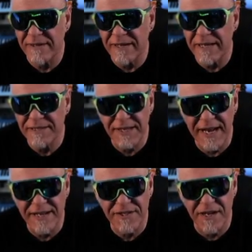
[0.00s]
in
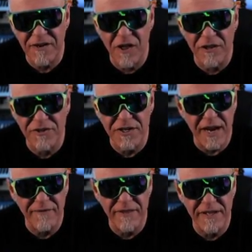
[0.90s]
today's technology,
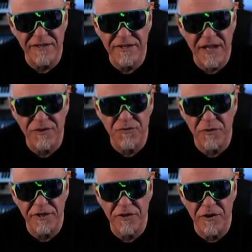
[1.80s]
everything sounds
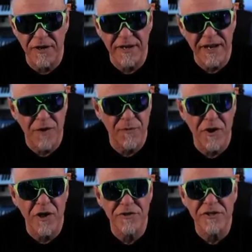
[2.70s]
really good and can't we
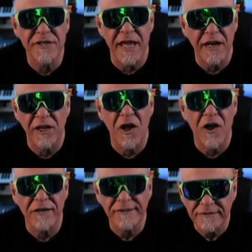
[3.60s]
all just get
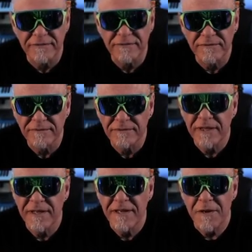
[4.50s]
along?
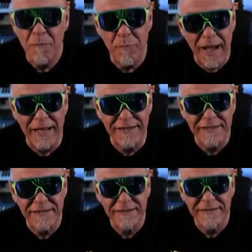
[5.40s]
But
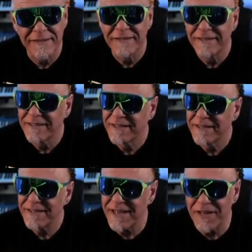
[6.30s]

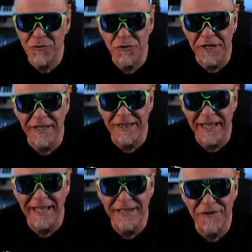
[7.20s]
the interesting
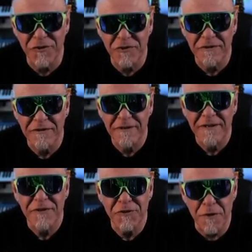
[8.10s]
thing is,
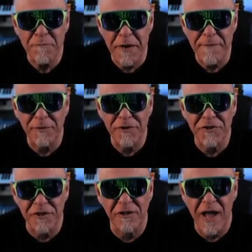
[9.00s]
some people are
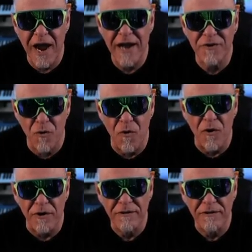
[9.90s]
still hardcore.